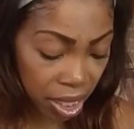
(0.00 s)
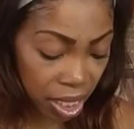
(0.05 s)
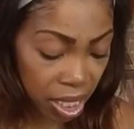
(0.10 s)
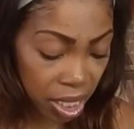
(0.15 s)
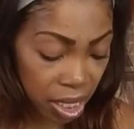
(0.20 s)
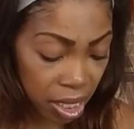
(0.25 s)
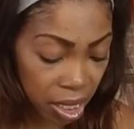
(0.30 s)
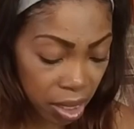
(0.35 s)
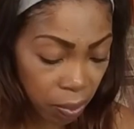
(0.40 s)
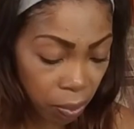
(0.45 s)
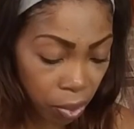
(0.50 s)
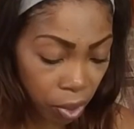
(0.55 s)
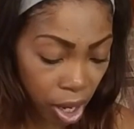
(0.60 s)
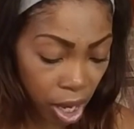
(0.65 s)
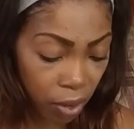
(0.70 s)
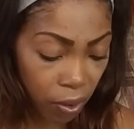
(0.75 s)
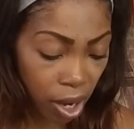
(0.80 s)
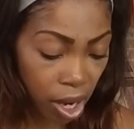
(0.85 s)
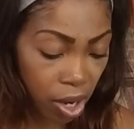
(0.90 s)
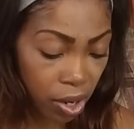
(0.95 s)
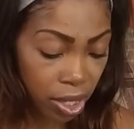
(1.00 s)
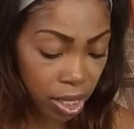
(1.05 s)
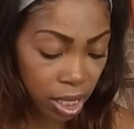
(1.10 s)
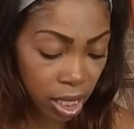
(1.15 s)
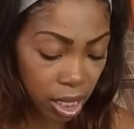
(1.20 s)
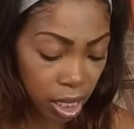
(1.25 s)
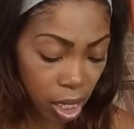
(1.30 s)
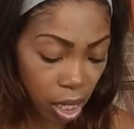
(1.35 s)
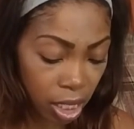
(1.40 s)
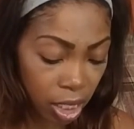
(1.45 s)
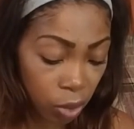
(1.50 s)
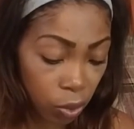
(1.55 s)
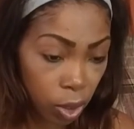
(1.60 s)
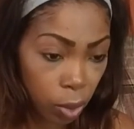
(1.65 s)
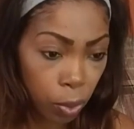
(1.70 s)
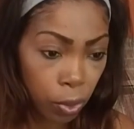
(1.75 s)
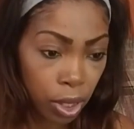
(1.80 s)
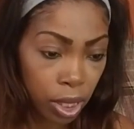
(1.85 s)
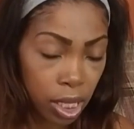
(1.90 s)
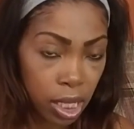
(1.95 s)
This brand right here, it says, I just
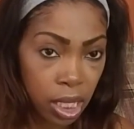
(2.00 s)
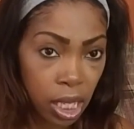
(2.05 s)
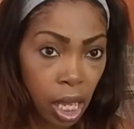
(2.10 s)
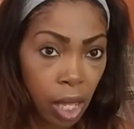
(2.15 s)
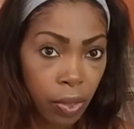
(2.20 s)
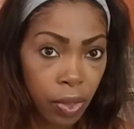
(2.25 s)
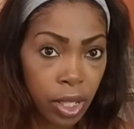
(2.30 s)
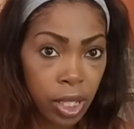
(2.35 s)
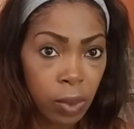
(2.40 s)
want to point this out.